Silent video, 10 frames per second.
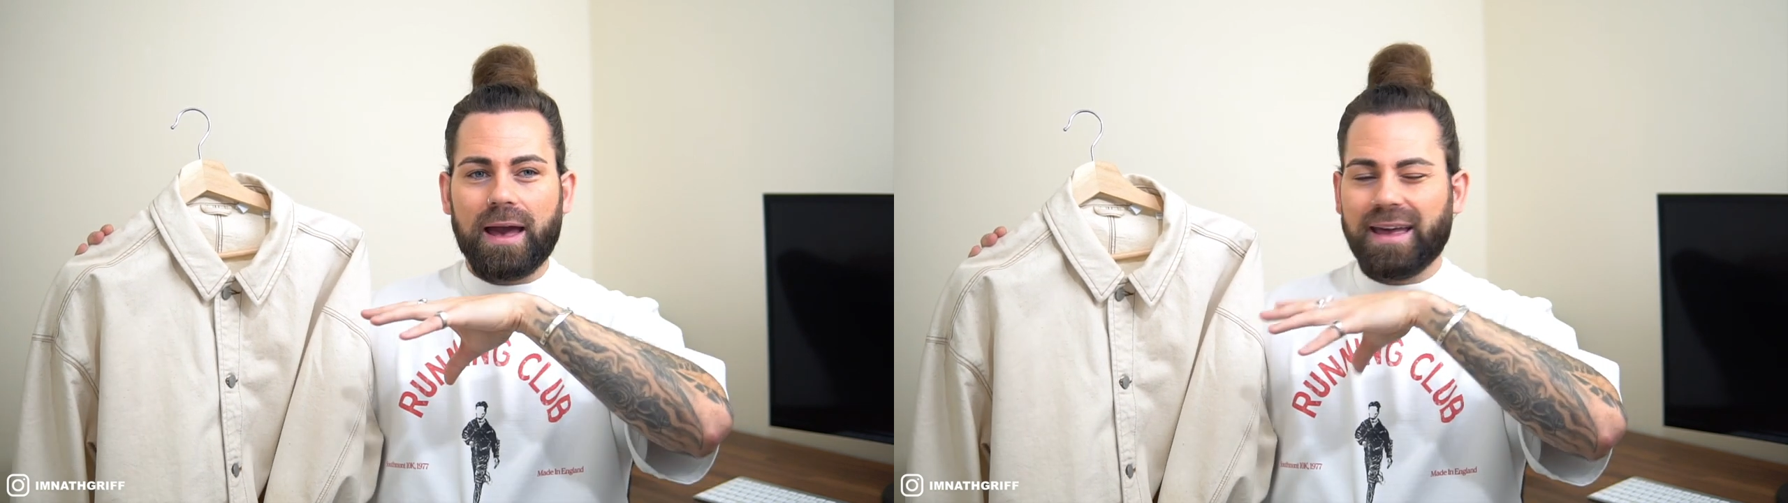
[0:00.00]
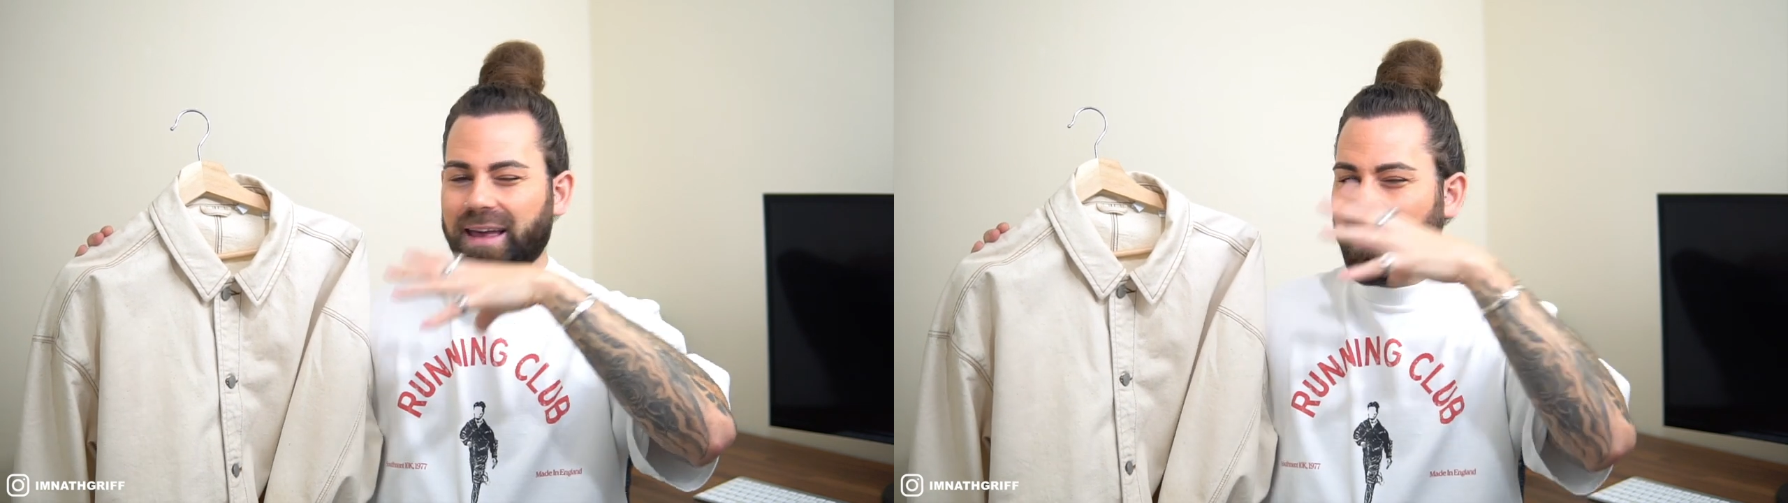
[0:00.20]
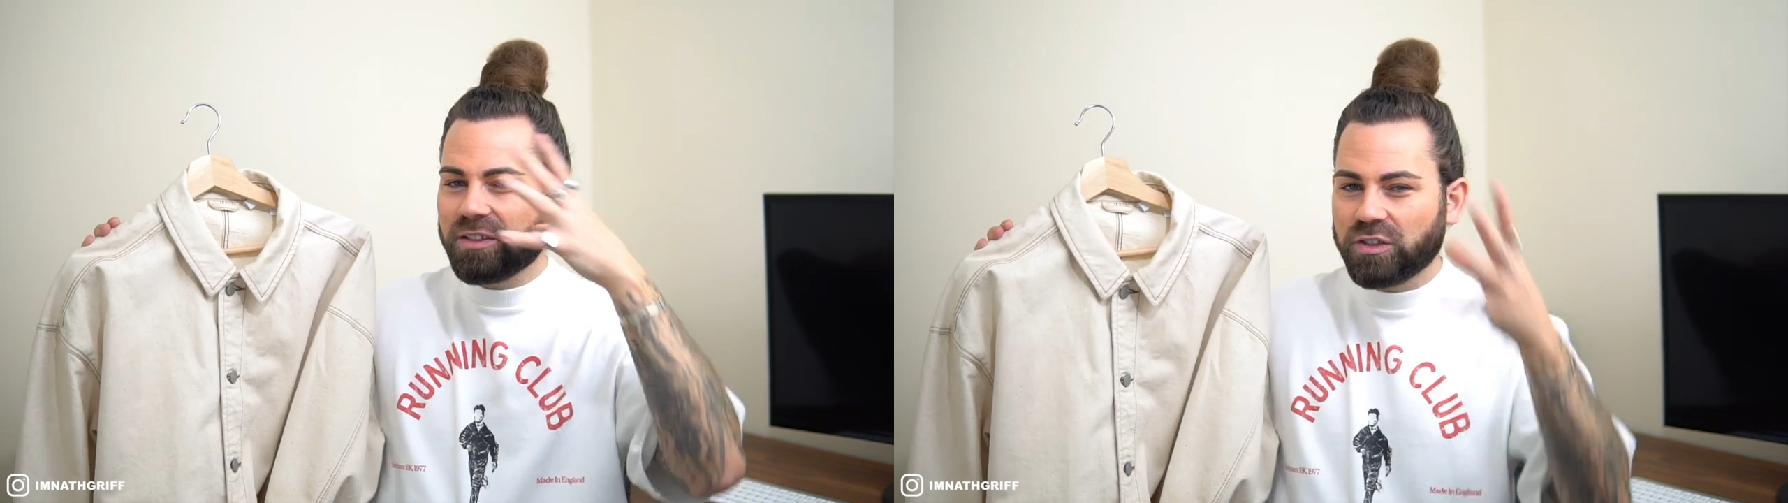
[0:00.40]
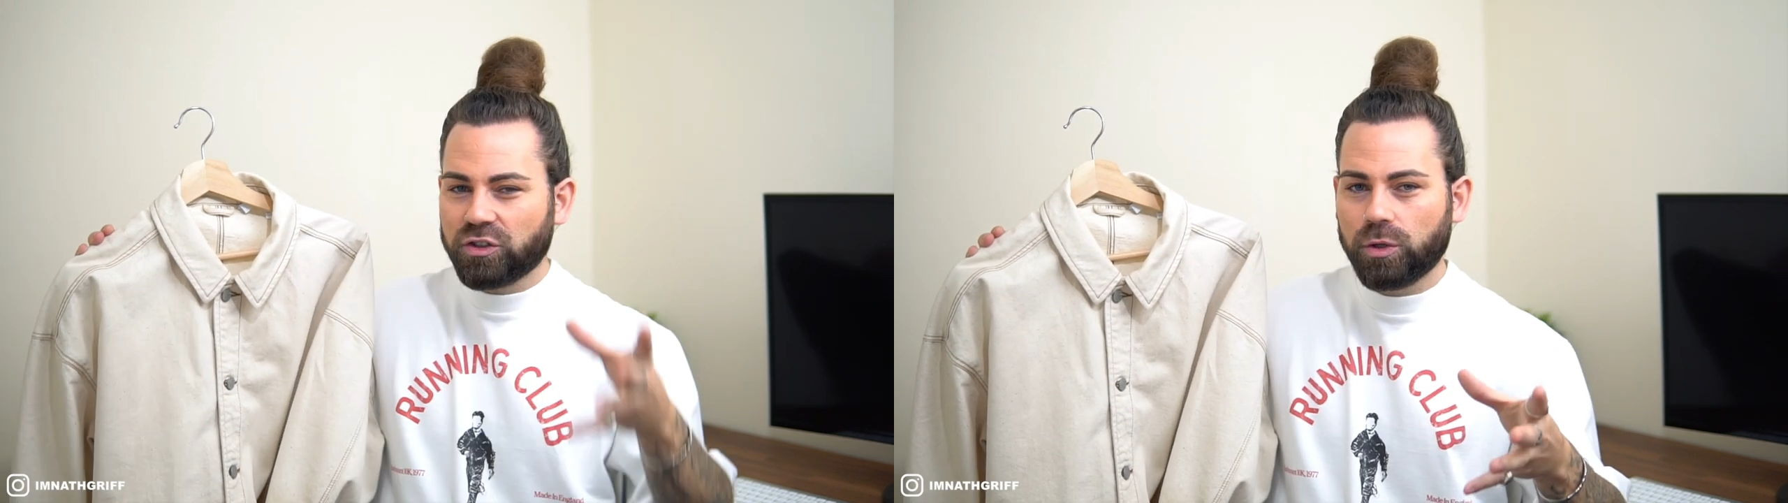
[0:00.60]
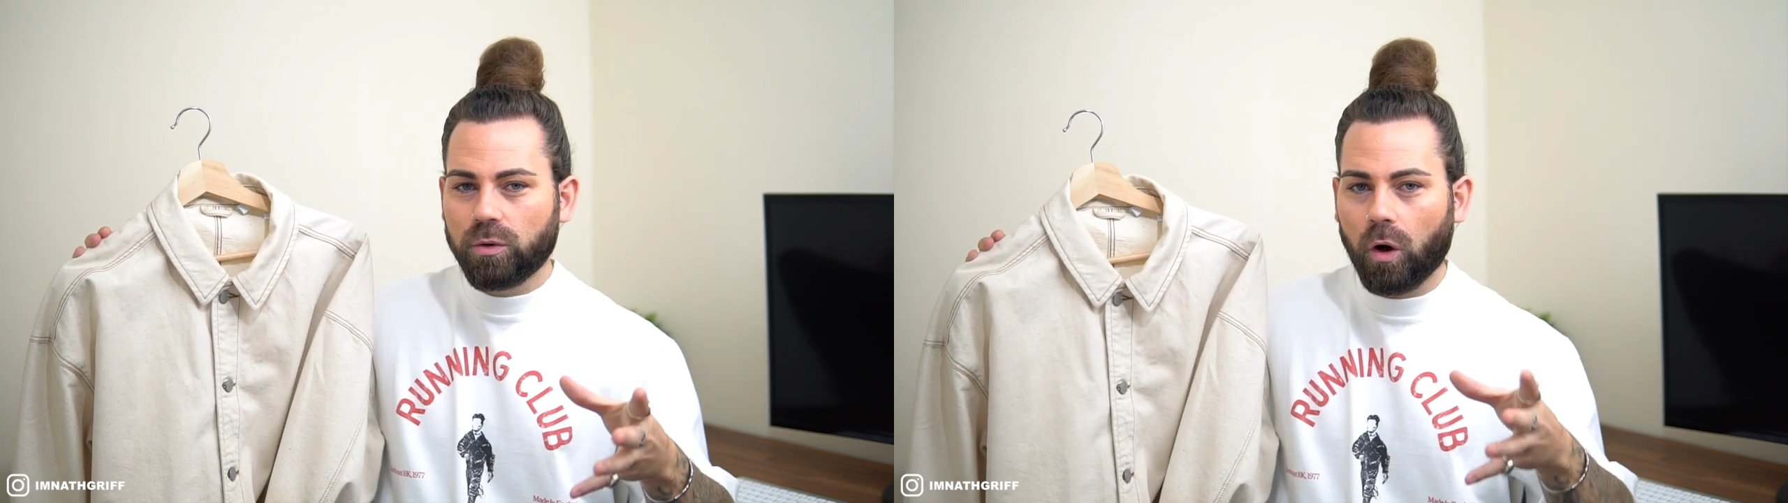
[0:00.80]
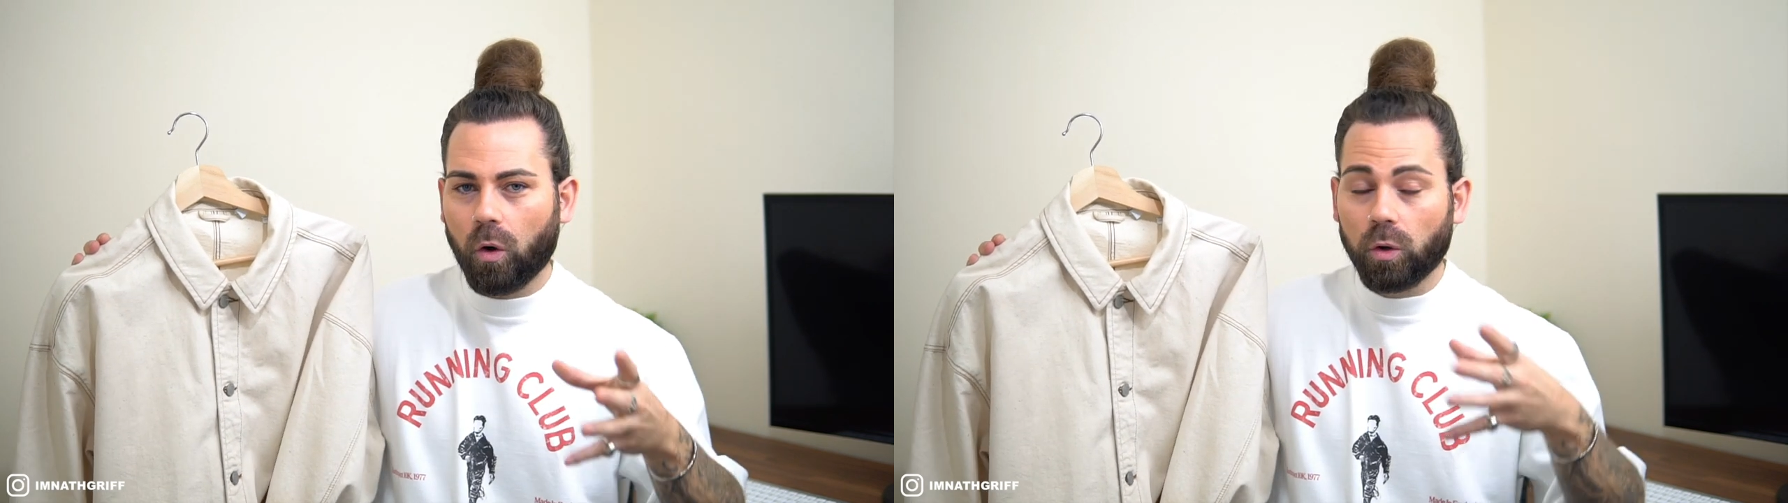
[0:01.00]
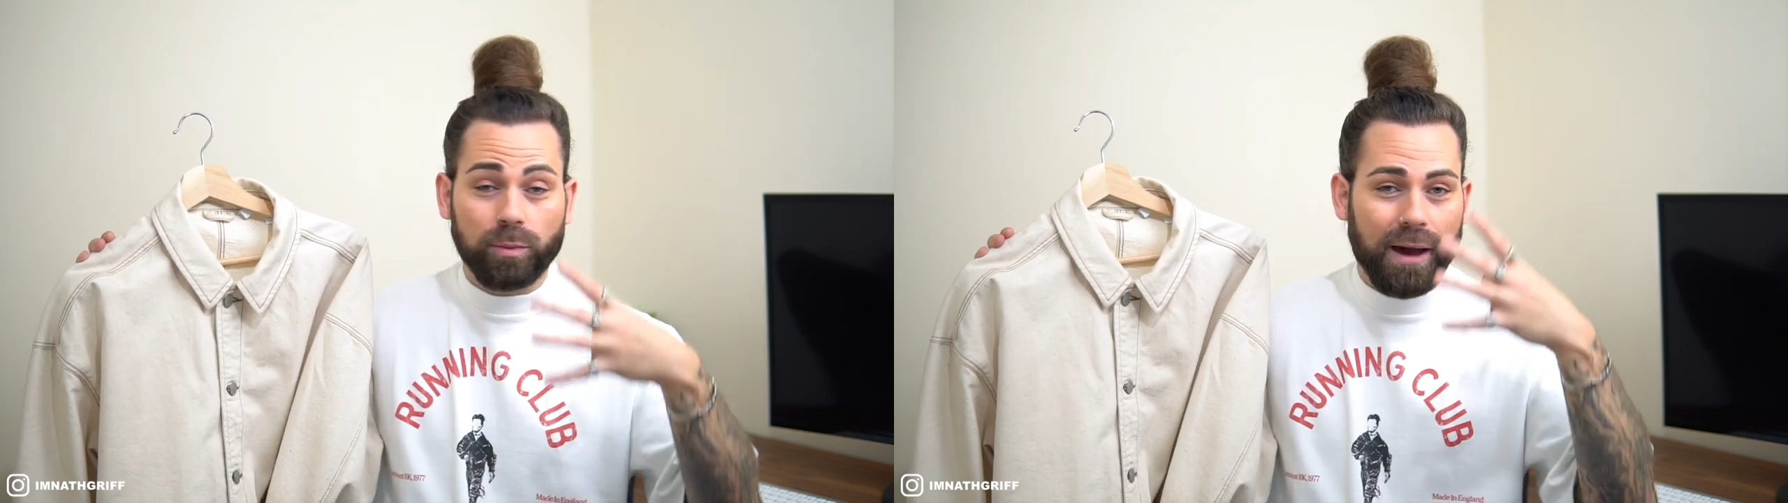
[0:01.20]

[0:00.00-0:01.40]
it isn't too cold,